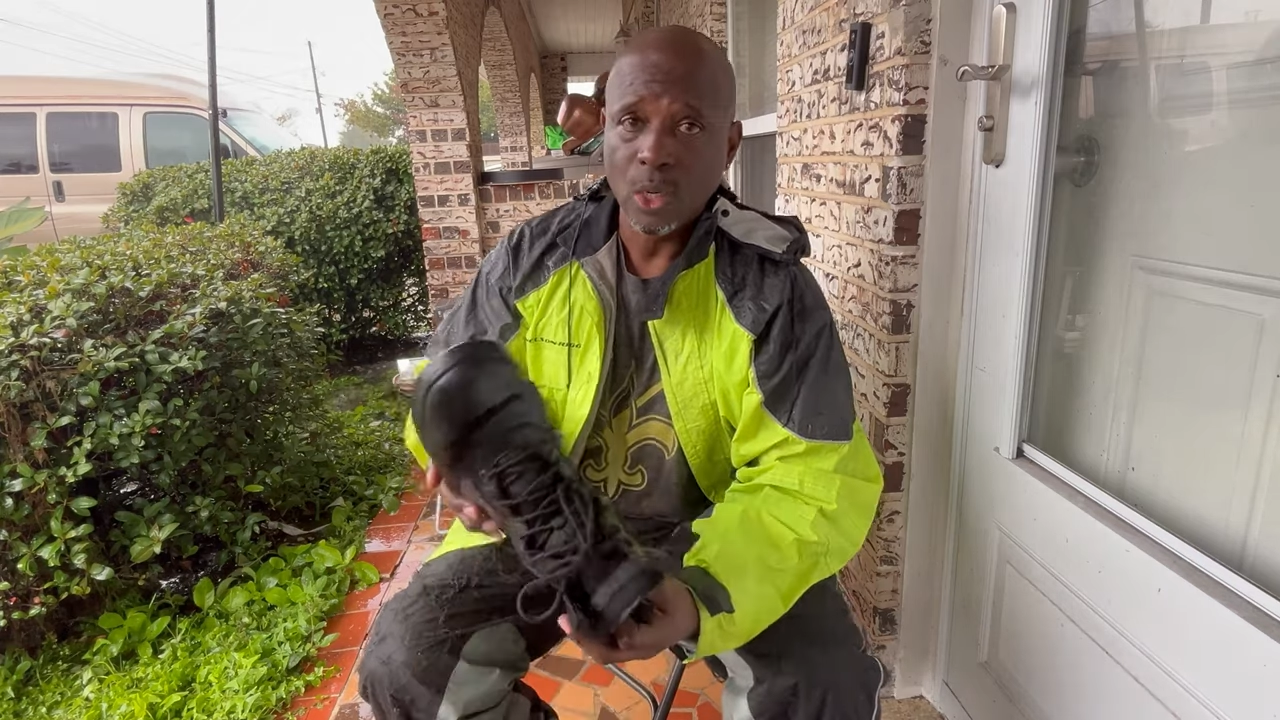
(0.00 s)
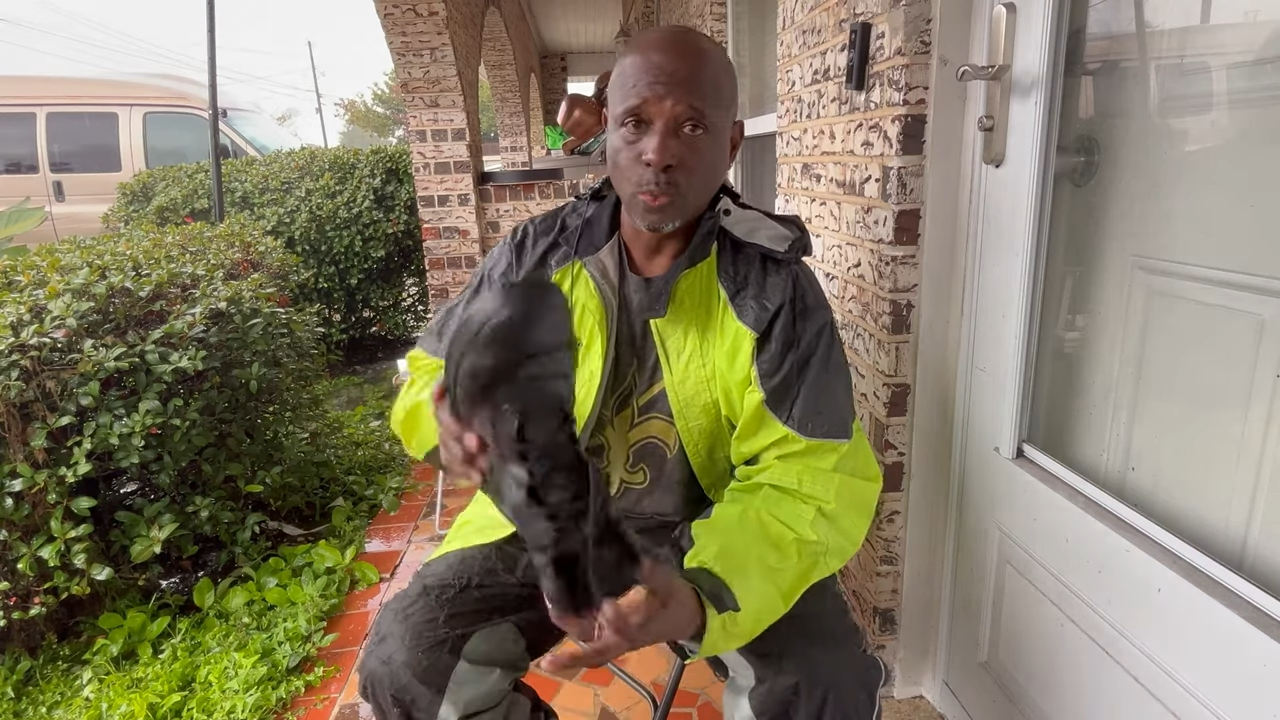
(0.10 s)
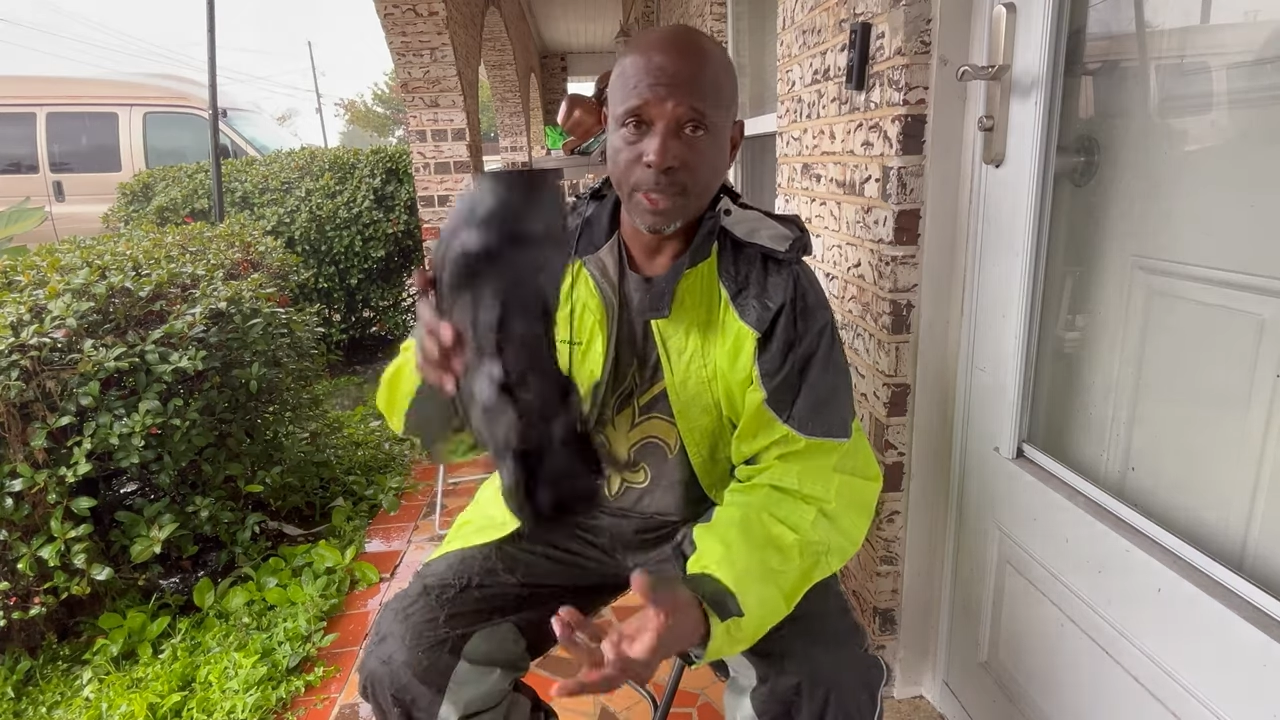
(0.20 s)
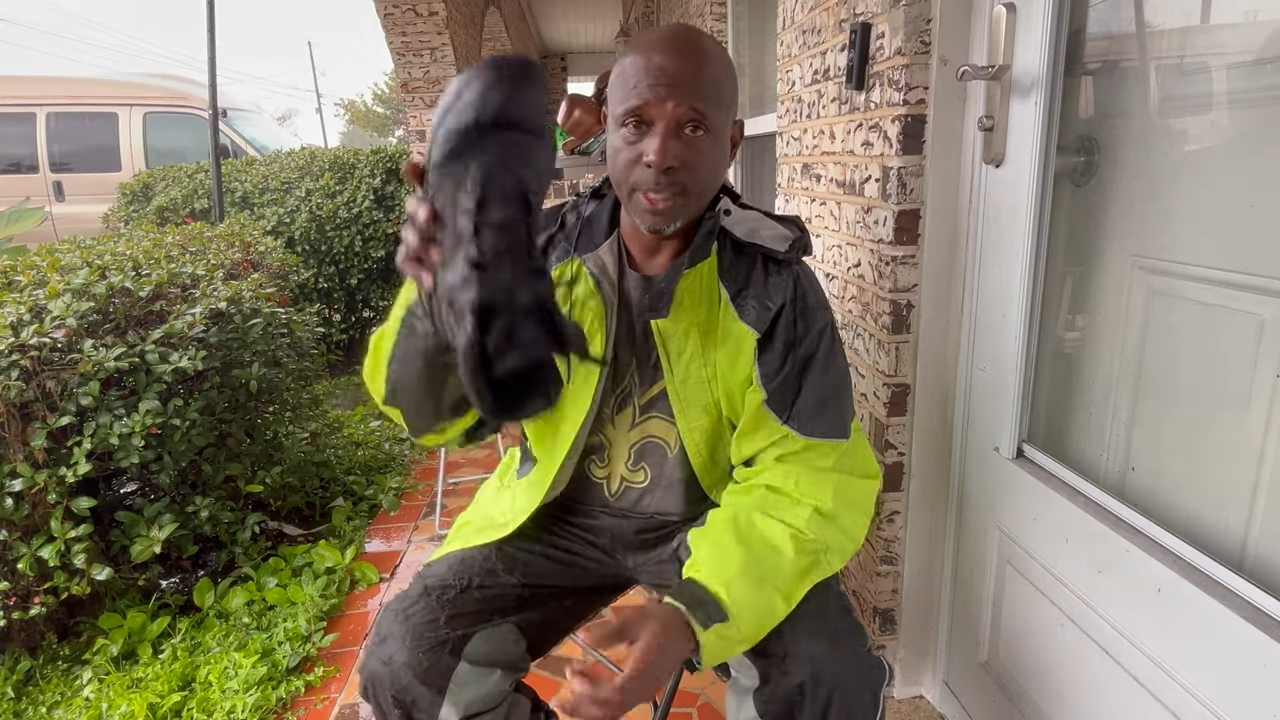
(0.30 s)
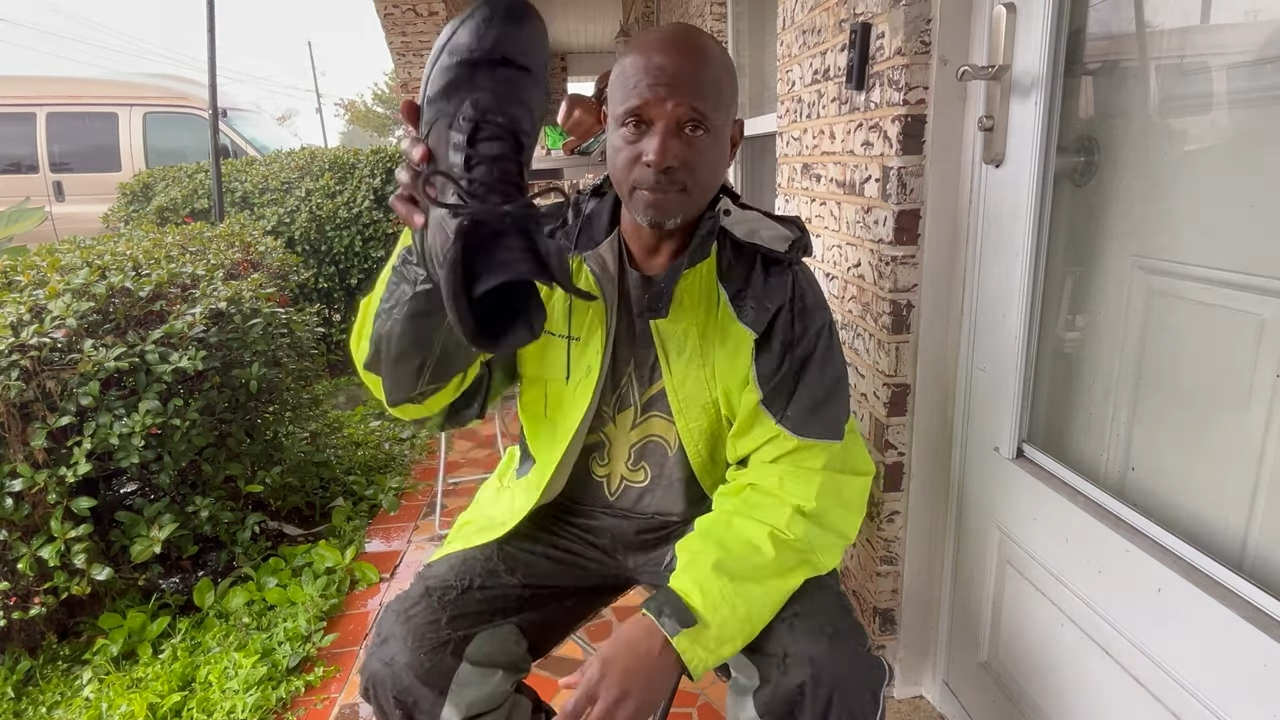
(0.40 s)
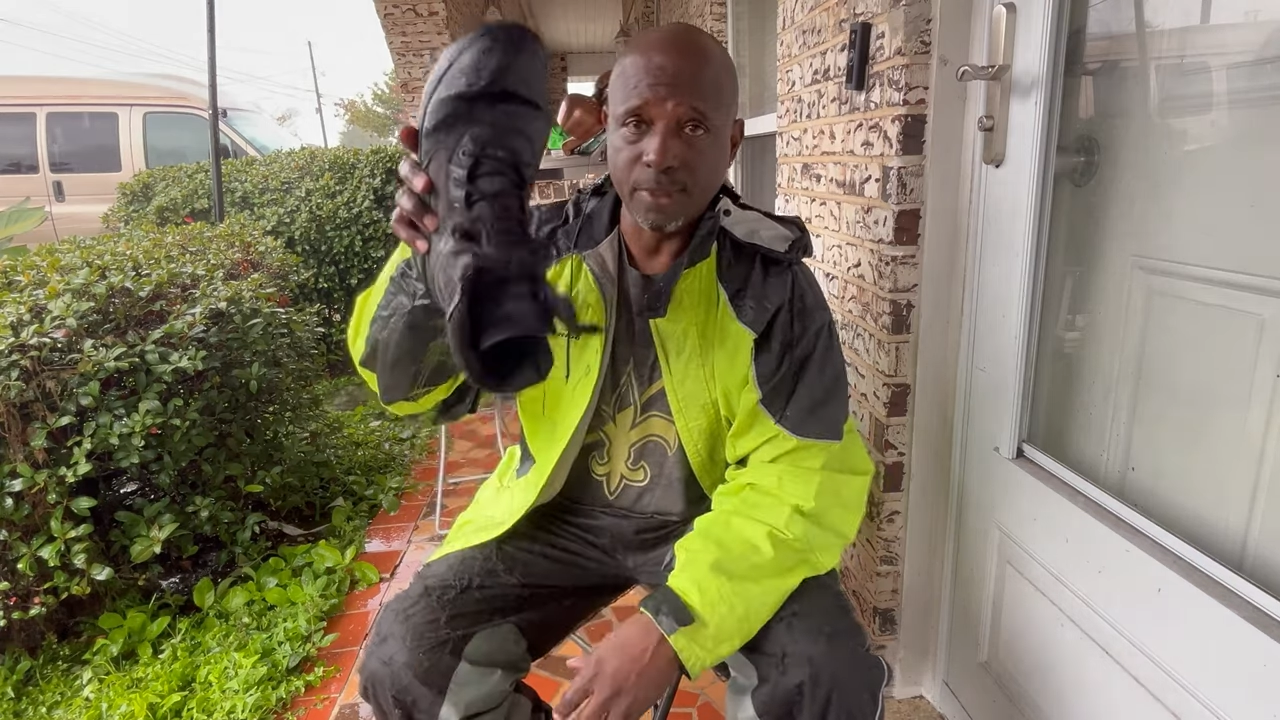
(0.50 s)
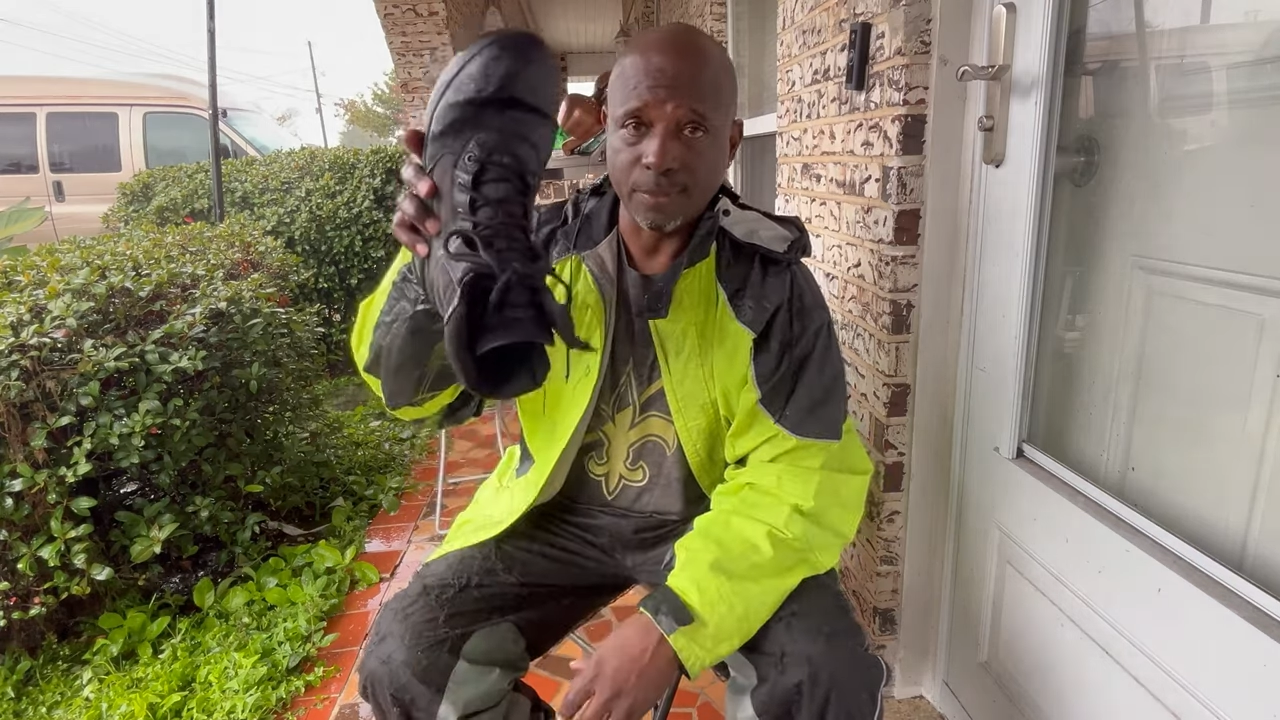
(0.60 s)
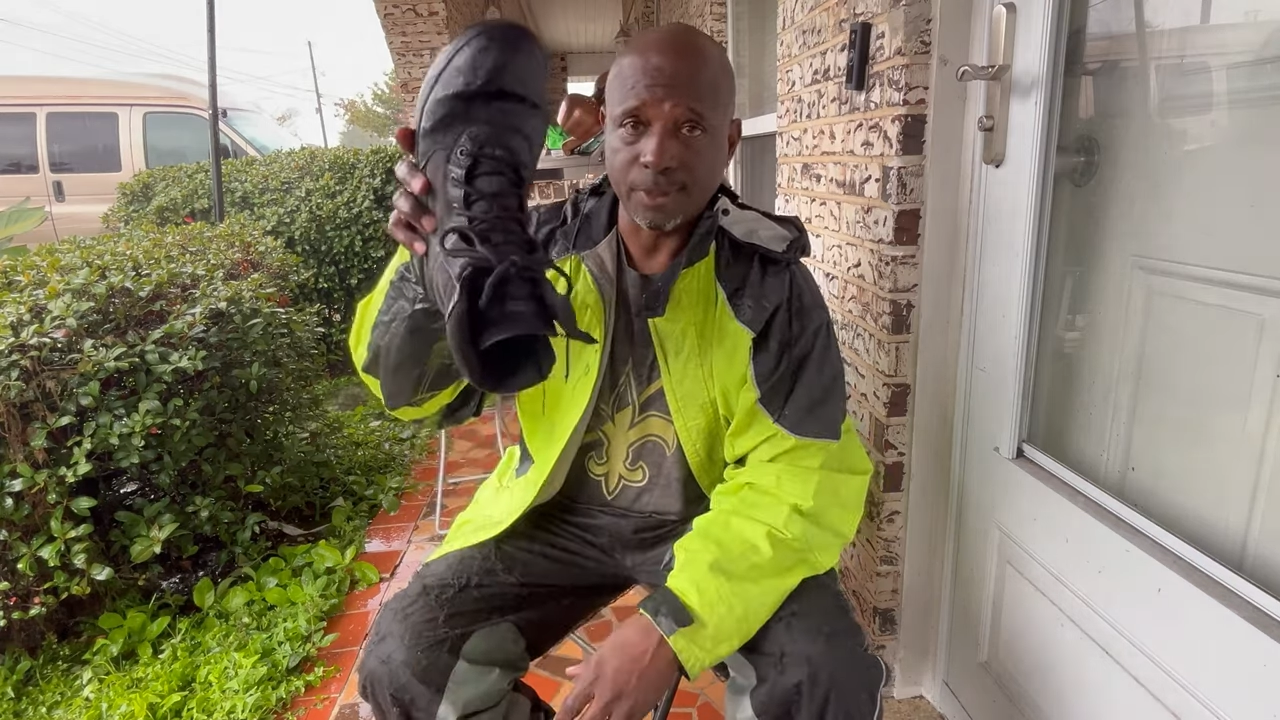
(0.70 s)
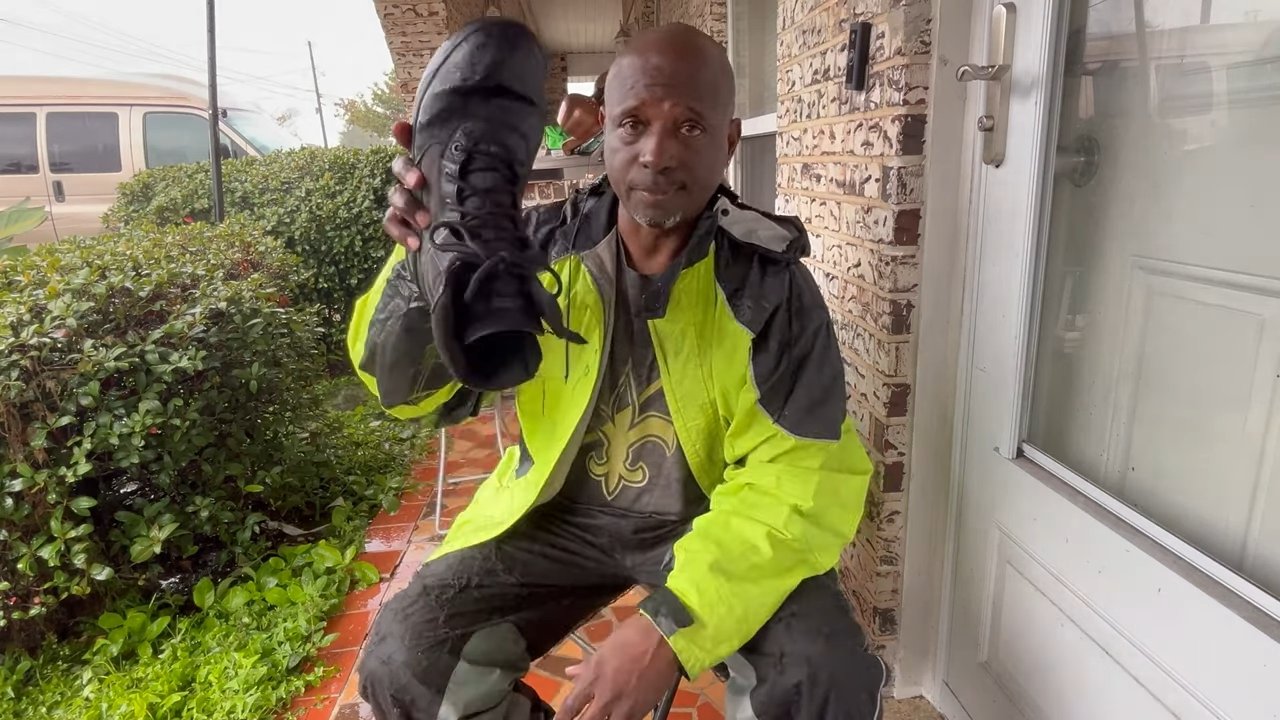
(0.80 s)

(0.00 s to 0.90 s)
with these boots.